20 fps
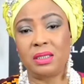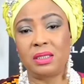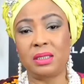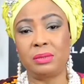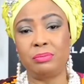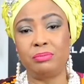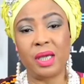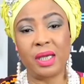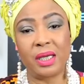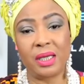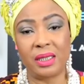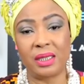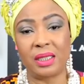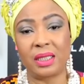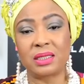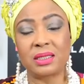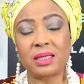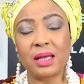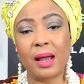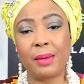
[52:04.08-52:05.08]
in making
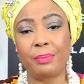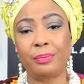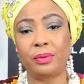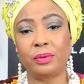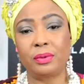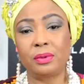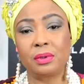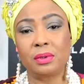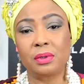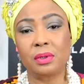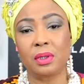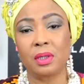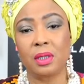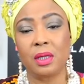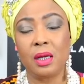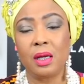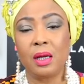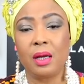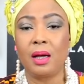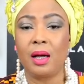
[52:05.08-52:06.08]
this happen.
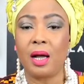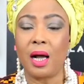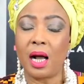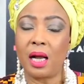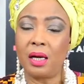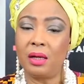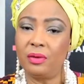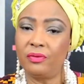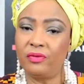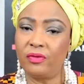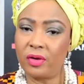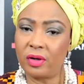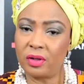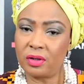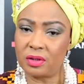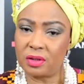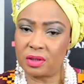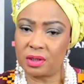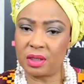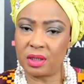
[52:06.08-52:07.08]
I look forward
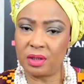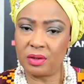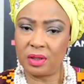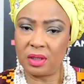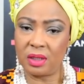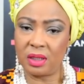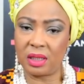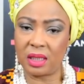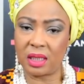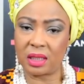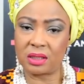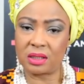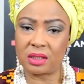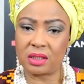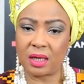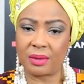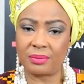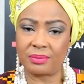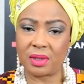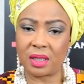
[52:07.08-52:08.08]
to seeing you in the next
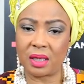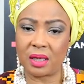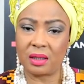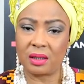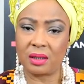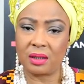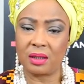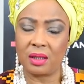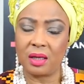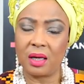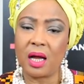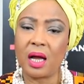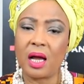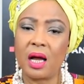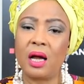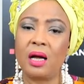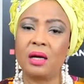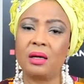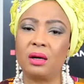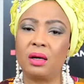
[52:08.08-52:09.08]
chapter
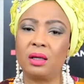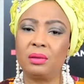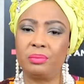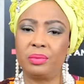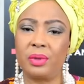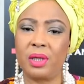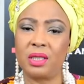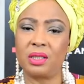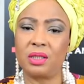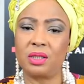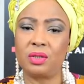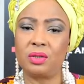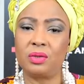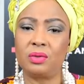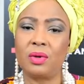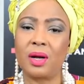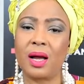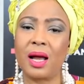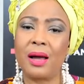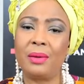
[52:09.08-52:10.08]
and God bless
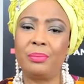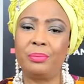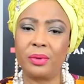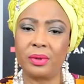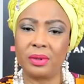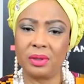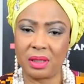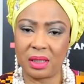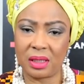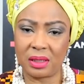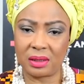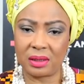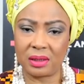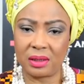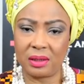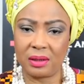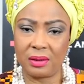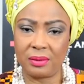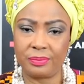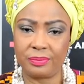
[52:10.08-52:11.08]
you
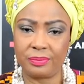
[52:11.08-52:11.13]
abundantly.